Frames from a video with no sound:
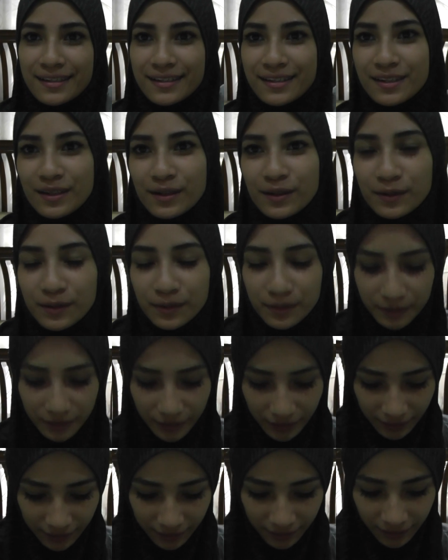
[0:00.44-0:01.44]
So,
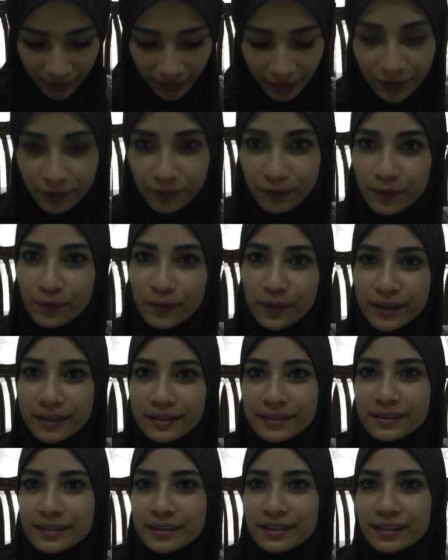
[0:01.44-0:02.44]
hi
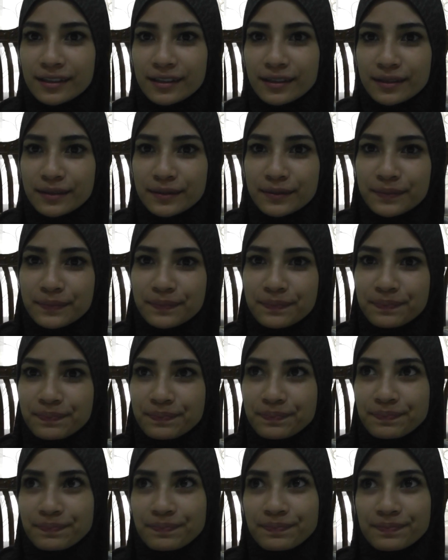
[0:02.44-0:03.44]
everyone.
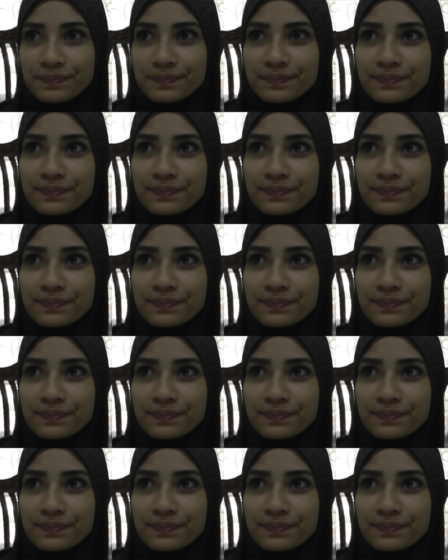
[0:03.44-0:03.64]
Um,